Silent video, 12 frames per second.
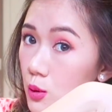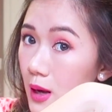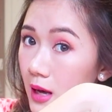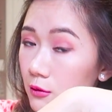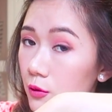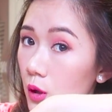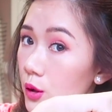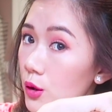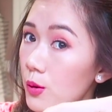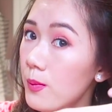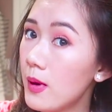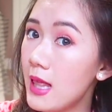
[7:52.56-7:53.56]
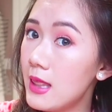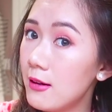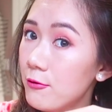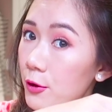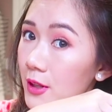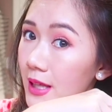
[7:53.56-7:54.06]
to add volume. And then
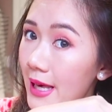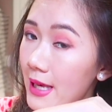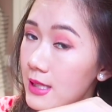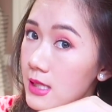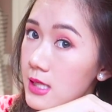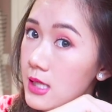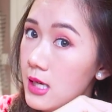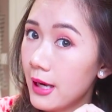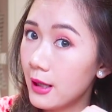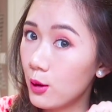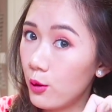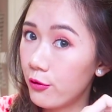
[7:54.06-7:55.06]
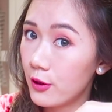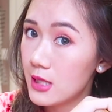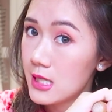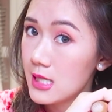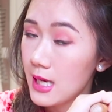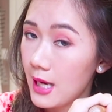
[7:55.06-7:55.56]
for the ends, I go for the
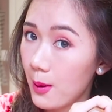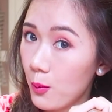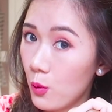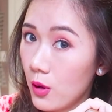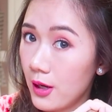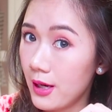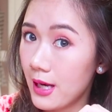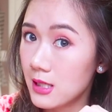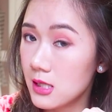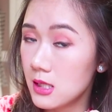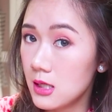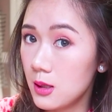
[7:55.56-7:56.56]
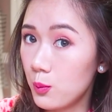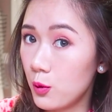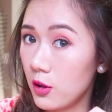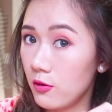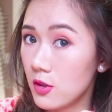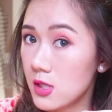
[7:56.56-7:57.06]
same one as the
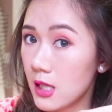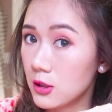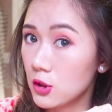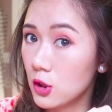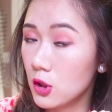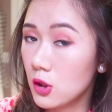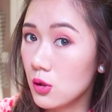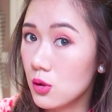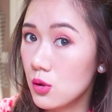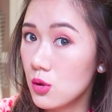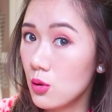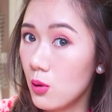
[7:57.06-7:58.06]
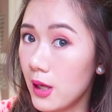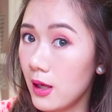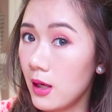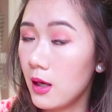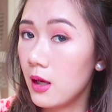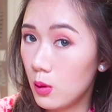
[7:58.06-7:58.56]
previous sector. So I
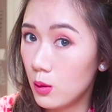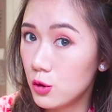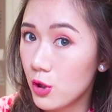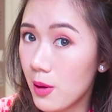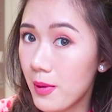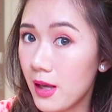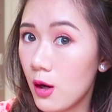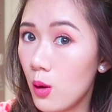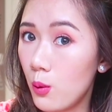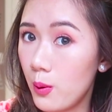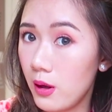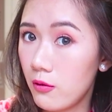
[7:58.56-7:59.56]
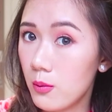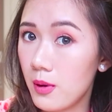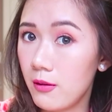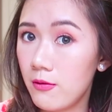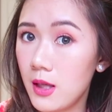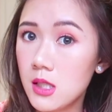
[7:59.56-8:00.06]
blow dry my hair away from my
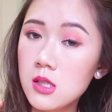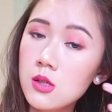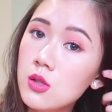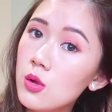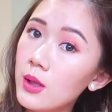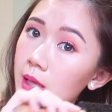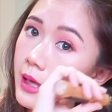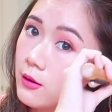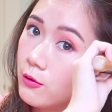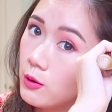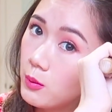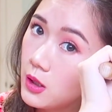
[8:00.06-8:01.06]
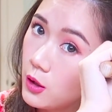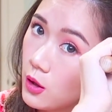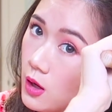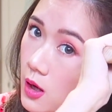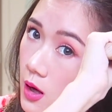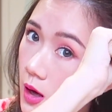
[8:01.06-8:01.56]
face. So again, from here,
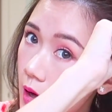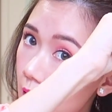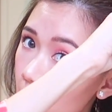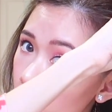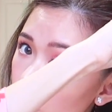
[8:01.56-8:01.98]
up.